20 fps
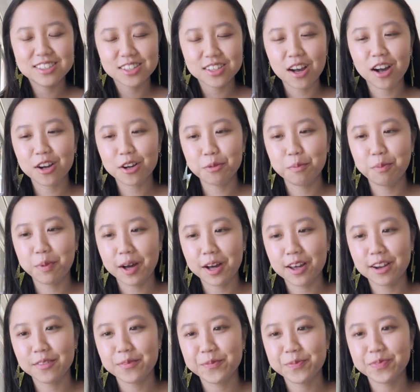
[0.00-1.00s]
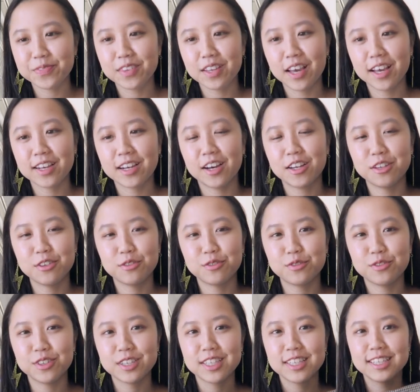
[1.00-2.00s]
suck, but I kind of
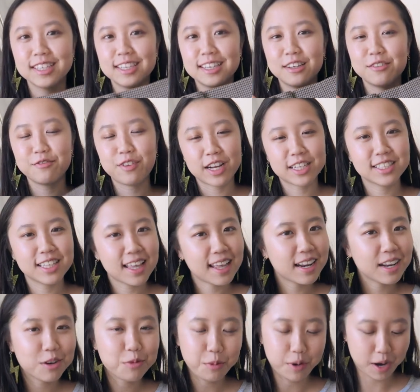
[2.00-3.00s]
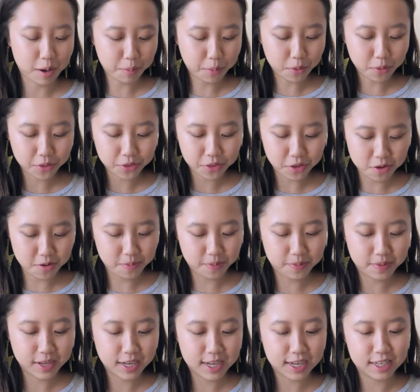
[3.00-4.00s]
factored that in when I bought
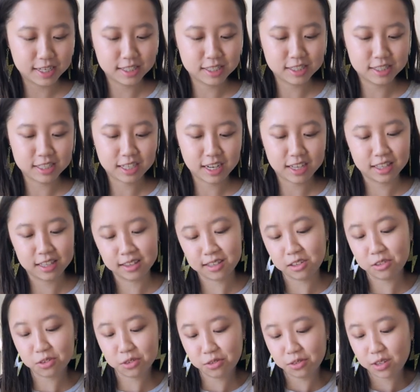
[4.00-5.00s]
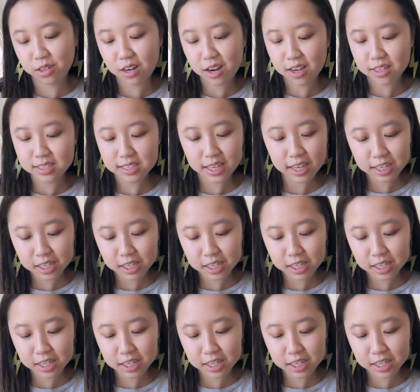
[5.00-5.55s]
them and I think they look really nice.